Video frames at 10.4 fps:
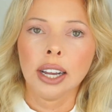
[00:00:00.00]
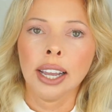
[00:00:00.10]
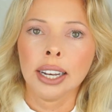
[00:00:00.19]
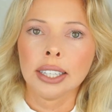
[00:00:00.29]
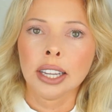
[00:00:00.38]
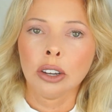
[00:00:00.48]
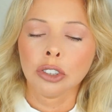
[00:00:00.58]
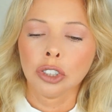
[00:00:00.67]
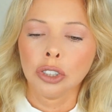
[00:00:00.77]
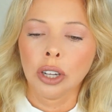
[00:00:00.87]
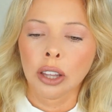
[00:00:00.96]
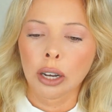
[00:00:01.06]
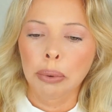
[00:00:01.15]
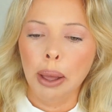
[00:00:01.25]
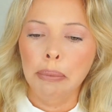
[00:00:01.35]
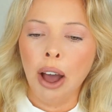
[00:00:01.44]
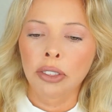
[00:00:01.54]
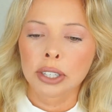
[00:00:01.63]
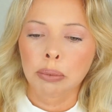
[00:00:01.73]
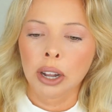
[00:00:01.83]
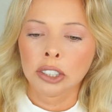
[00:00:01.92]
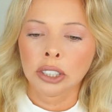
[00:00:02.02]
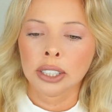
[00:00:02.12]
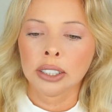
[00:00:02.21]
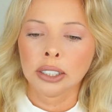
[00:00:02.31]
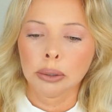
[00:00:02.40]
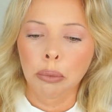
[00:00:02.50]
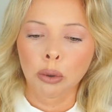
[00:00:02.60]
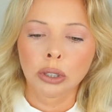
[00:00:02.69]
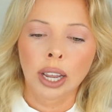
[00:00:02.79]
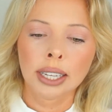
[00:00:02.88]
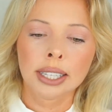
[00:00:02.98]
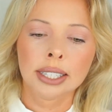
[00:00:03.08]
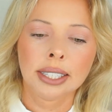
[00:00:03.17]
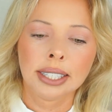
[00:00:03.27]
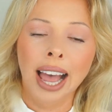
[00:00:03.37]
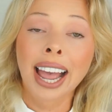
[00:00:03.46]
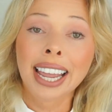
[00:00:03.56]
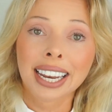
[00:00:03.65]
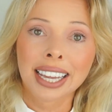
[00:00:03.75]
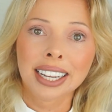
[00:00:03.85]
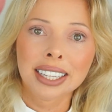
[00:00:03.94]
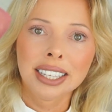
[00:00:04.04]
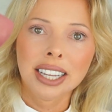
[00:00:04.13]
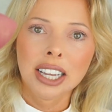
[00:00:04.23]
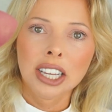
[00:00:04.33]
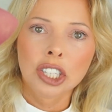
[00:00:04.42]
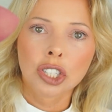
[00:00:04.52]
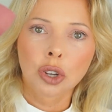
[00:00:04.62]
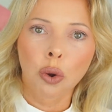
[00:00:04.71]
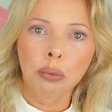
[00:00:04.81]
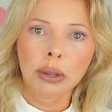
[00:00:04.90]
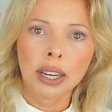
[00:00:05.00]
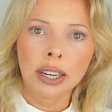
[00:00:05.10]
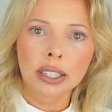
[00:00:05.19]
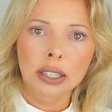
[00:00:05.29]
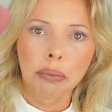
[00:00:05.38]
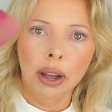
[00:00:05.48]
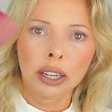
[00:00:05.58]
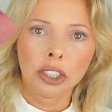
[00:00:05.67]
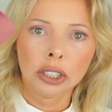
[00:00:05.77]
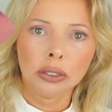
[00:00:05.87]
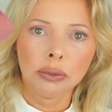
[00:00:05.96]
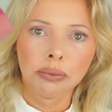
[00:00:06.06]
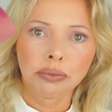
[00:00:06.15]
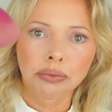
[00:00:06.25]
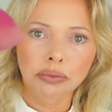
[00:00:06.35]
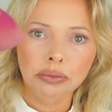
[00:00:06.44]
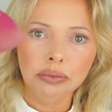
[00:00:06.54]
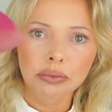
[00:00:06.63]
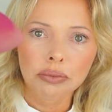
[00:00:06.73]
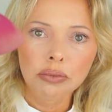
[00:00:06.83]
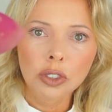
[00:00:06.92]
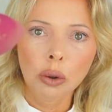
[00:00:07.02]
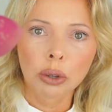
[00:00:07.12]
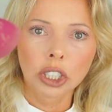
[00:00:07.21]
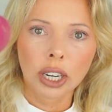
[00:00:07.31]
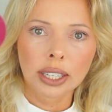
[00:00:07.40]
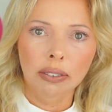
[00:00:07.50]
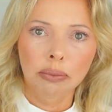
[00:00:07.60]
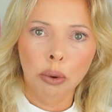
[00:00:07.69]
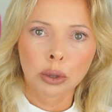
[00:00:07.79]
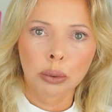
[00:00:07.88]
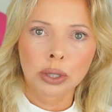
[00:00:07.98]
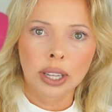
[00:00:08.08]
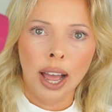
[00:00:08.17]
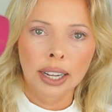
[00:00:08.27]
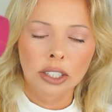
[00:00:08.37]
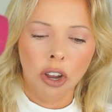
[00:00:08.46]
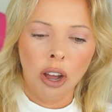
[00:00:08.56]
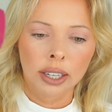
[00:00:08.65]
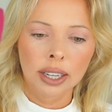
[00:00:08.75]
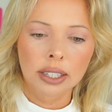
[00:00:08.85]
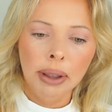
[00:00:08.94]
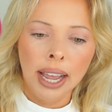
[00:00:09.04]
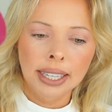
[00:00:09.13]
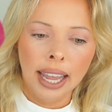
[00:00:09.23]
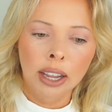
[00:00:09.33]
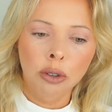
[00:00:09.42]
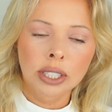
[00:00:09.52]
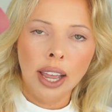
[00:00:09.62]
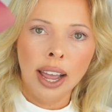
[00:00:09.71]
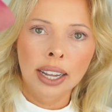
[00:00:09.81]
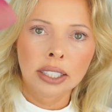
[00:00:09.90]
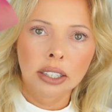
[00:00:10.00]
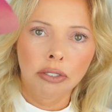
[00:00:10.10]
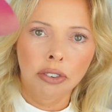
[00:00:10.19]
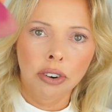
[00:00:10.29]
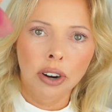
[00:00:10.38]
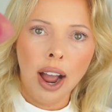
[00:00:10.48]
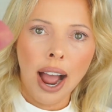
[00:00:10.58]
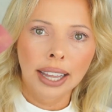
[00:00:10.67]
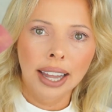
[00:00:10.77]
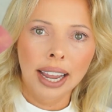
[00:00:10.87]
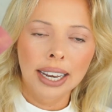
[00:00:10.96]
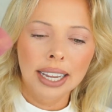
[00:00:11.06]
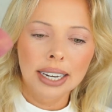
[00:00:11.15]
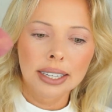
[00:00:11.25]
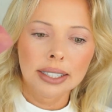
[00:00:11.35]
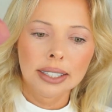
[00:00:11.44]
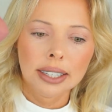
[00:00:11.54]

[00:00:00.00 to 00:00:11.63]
and it tells you a little bit about the sponge. It says it's a multi-sided sculpting sponge, which it does have multiple sides on it. It has angled sides for highlighting,